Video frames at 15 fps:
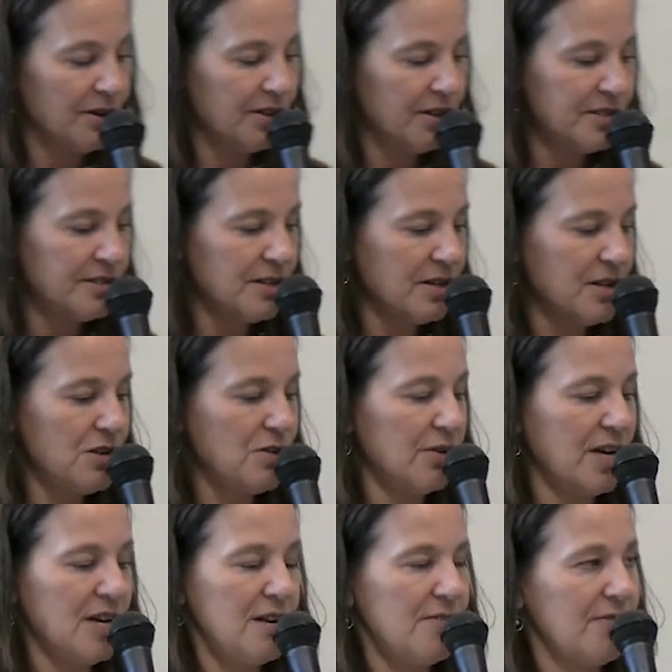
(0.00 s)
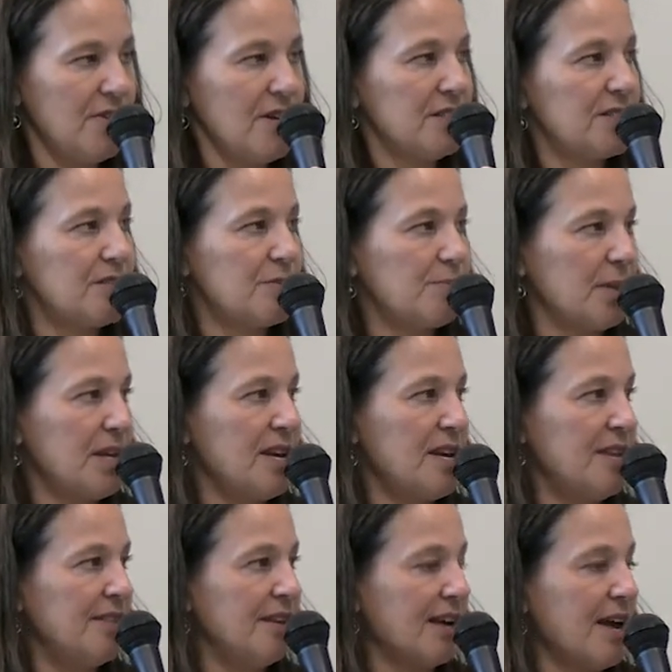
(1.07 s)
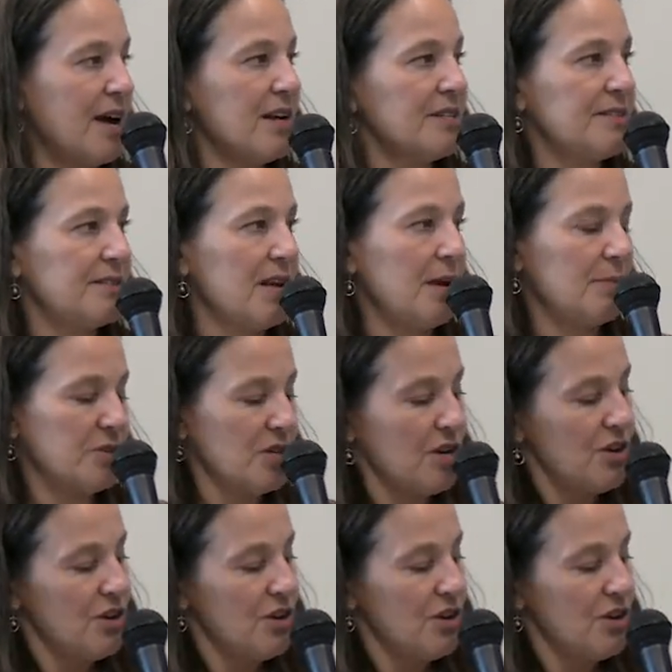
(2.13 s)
Lisa, can you kind of explain the concept